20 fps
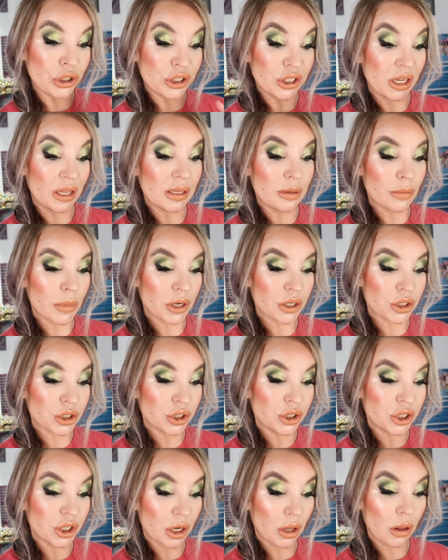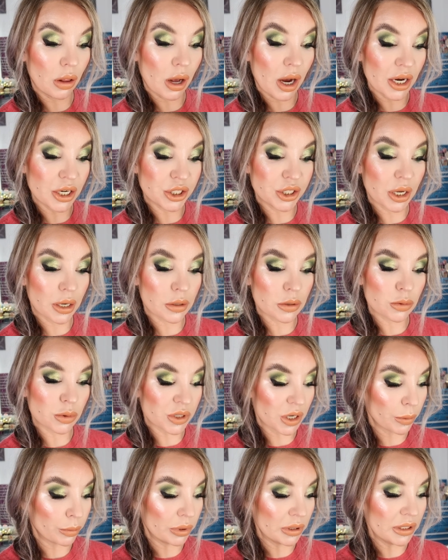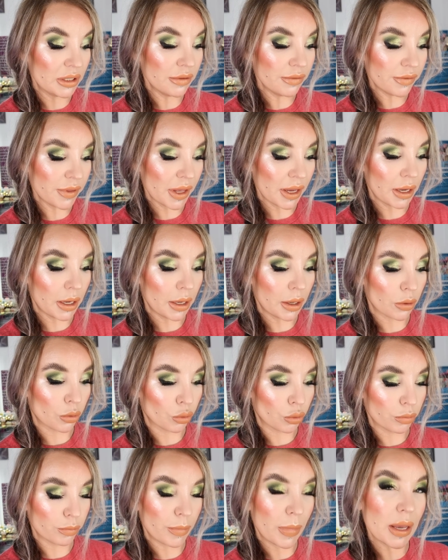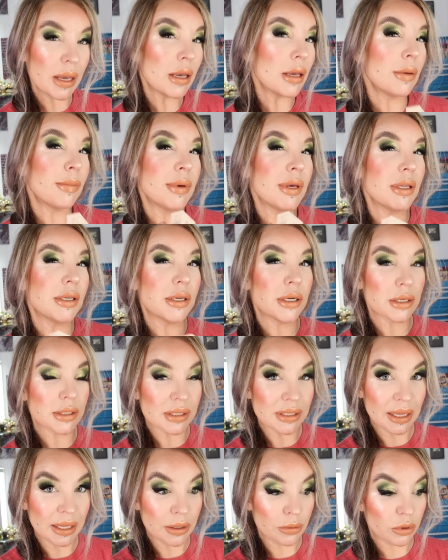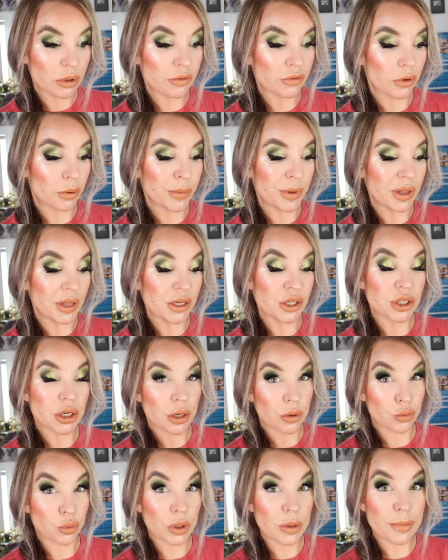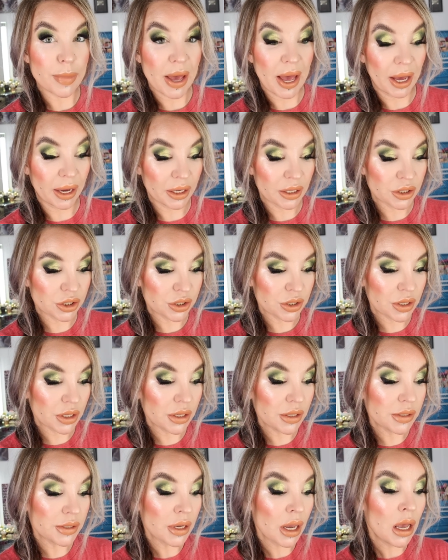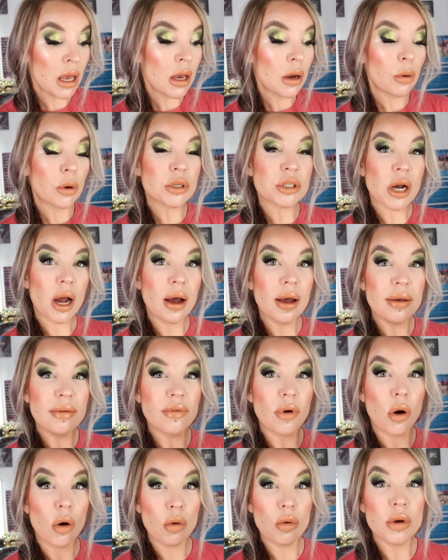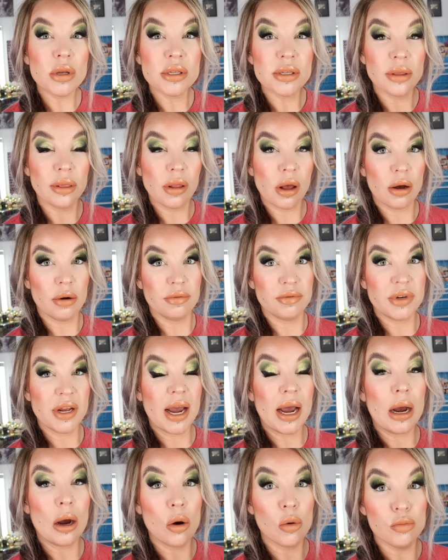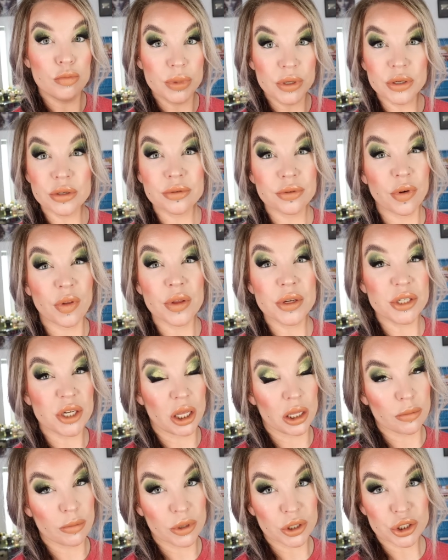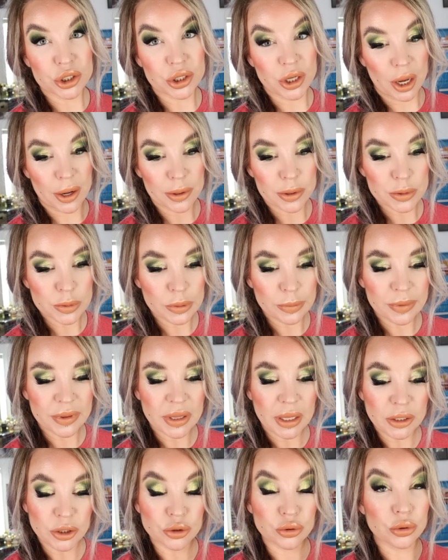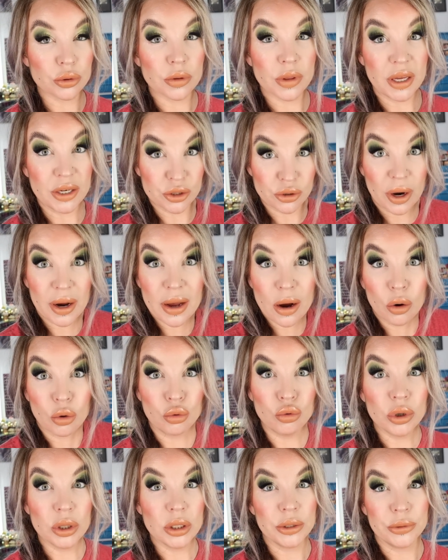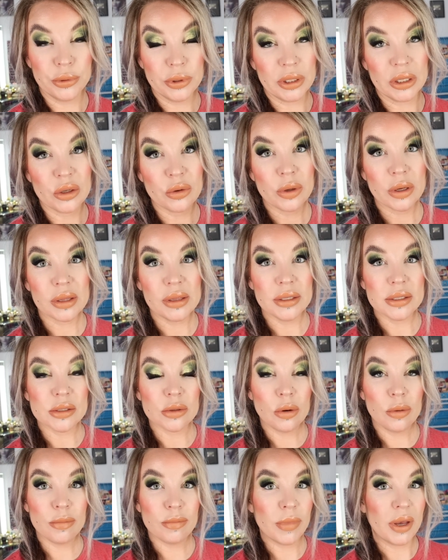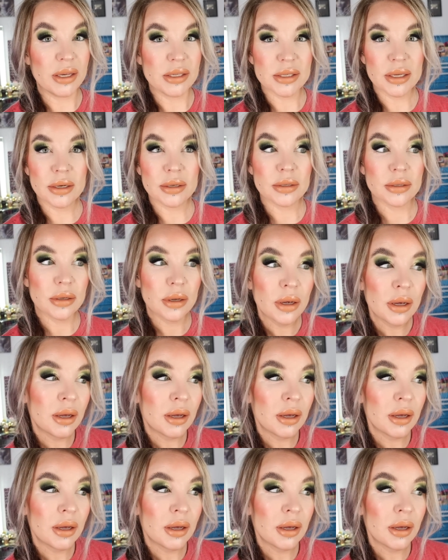Jelly Much gel eyeshadows, which I believe they maybe did a slight reformulation and repackaged these, which I've always loved how beautiful the Jelly Much shadows were, but they, they dry out really, really quickly, so it makes it